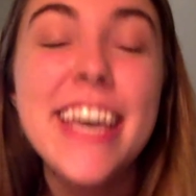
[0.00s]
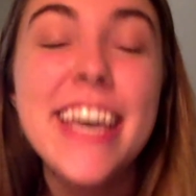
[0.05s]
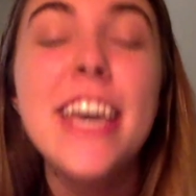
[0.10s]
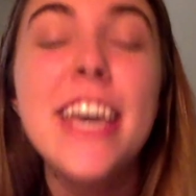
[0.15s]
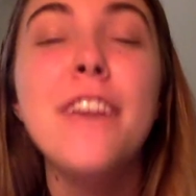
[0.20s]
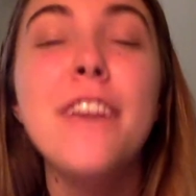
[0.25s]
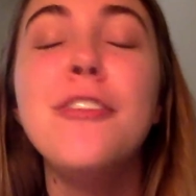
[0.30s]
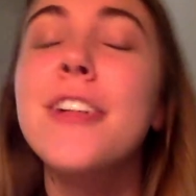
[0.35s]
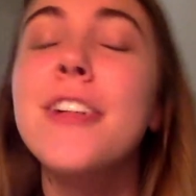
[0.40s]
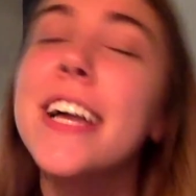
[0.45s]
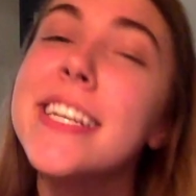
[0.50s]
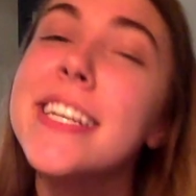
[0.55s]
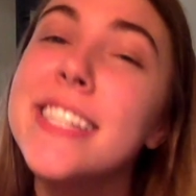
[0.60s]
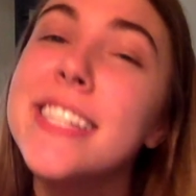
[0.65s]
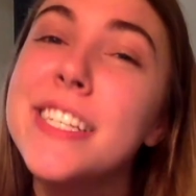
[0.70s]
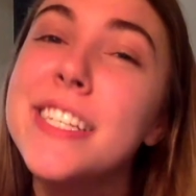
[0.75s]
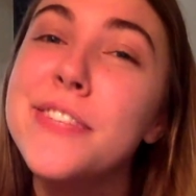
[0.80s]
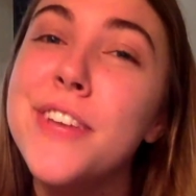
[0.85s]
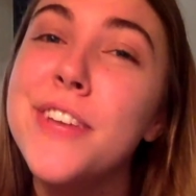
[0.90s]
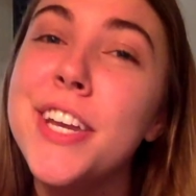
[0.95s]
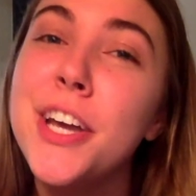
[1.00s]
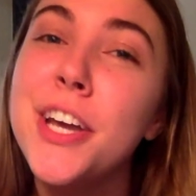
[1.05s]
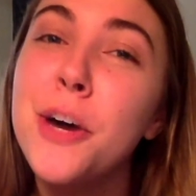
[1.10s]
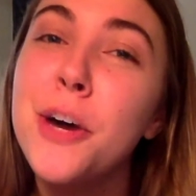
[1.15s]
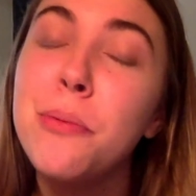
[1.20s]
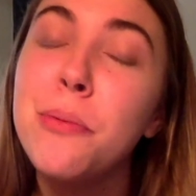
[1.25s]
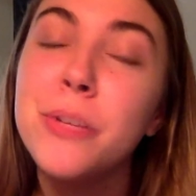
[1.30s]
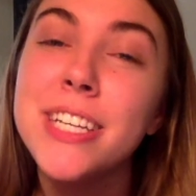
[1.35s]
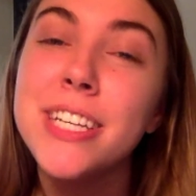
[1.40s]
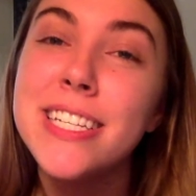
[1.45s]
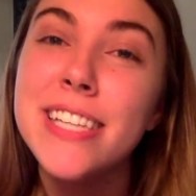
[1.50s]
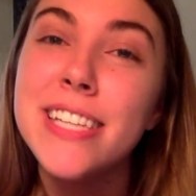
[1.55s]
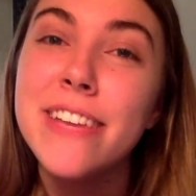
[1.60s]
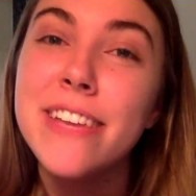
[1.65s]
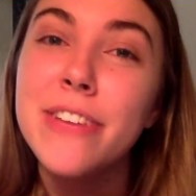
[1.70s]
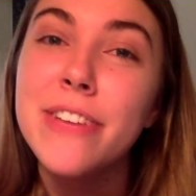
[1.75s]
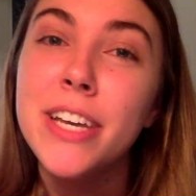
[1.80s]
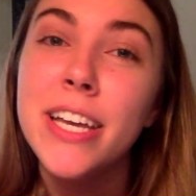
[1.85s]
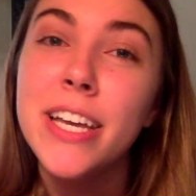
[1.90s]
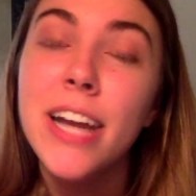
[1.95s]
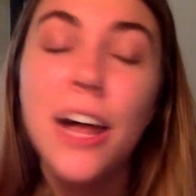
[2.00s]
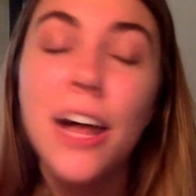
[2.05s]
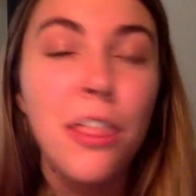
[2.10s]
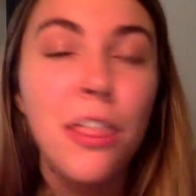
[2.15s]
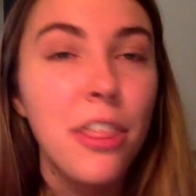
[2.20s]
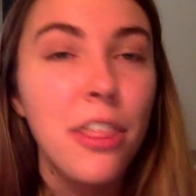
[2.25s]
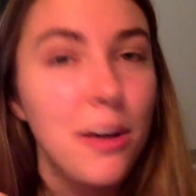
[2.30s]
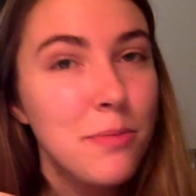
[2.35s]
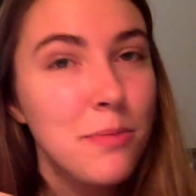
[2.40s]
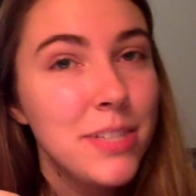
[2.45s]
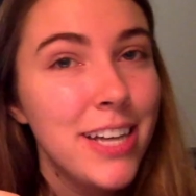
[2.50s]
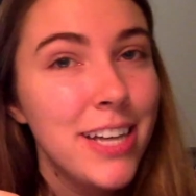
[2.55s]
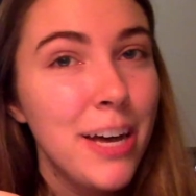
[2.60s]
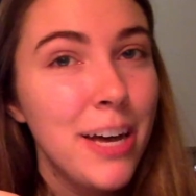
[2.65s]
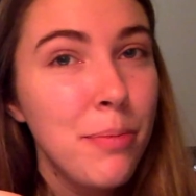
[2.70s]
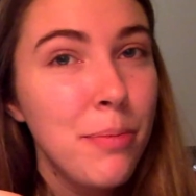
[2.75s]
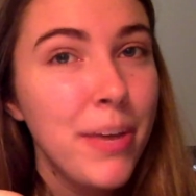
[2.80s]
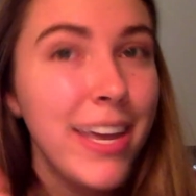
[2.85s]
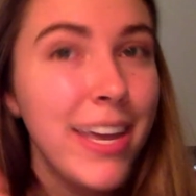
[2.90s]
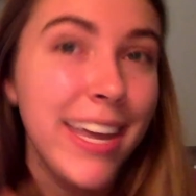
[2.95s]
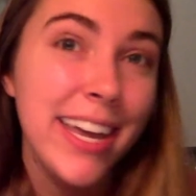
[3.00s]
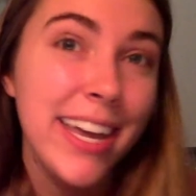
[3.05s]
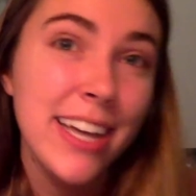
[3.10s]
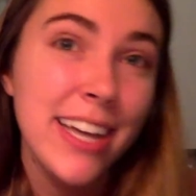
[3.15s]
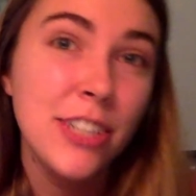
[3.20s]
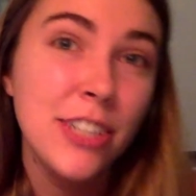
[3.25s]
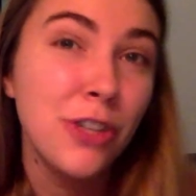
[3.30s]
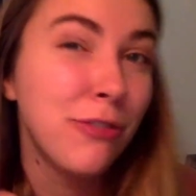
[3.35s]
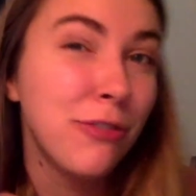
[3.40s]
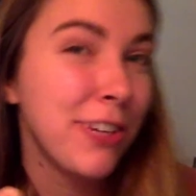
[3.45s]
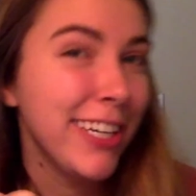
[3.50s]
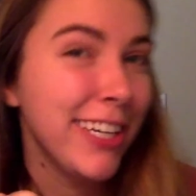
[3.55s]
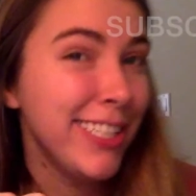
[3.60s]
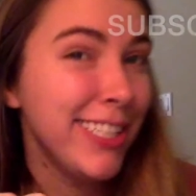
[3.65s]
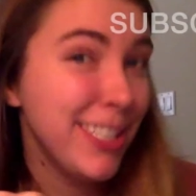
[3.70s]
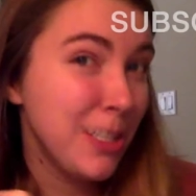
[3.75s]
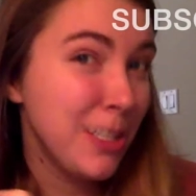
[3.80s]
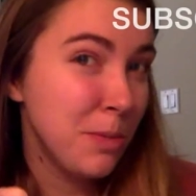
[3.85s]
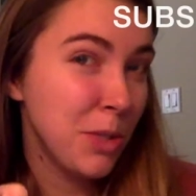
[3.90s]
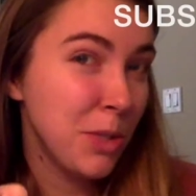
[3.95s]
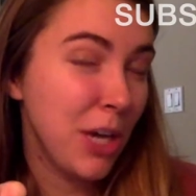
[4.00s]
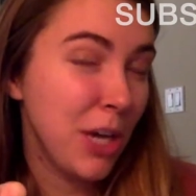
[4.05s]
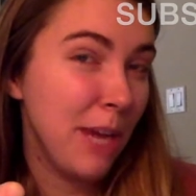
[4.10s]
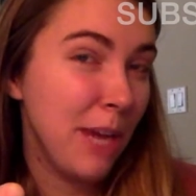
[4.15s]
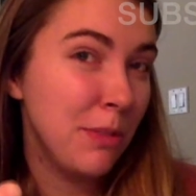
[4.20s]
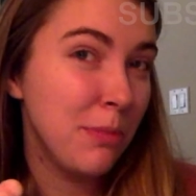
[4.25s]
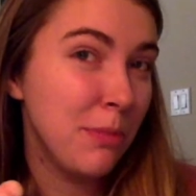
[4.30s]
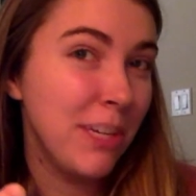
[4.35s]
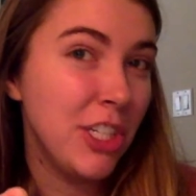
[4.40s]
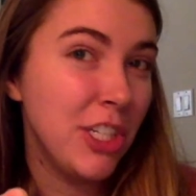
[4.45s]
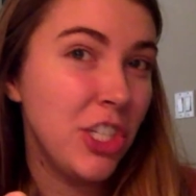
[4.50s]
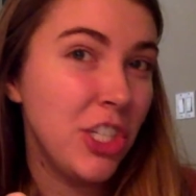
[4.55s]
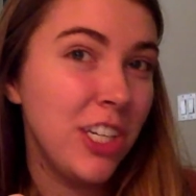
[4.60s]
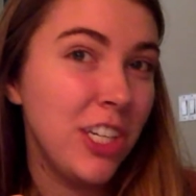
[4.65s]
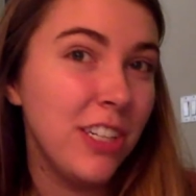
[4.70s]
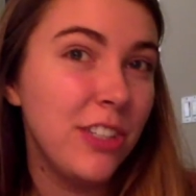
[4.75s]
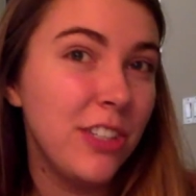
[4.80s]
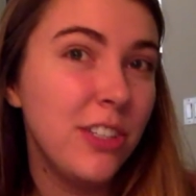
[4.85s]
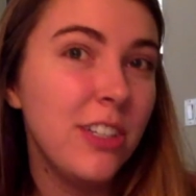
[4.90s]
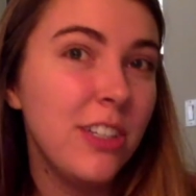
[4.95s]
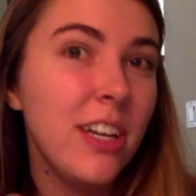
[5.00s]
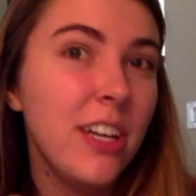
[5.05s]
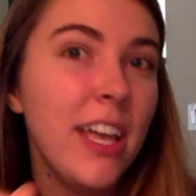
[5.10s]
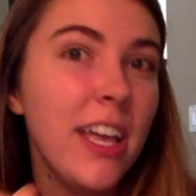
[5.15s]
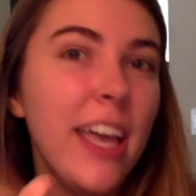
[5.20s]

if you liked this video, please give it a thumbs up, and don't forget to subscribe to my channel.